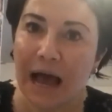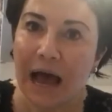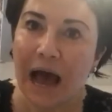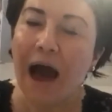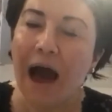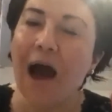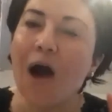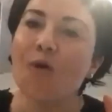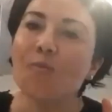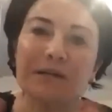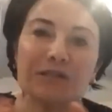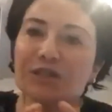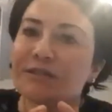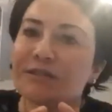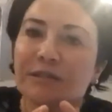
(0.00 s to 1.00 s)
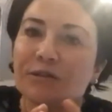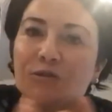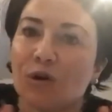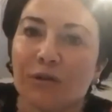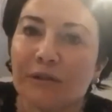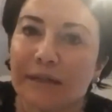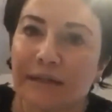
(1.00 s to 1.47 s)
how much they
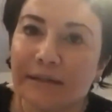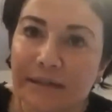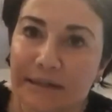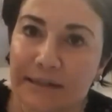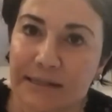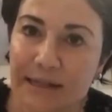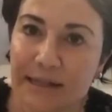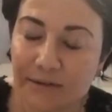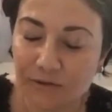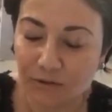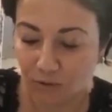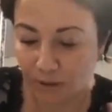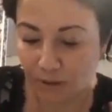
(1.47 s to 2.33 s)
don't understand you.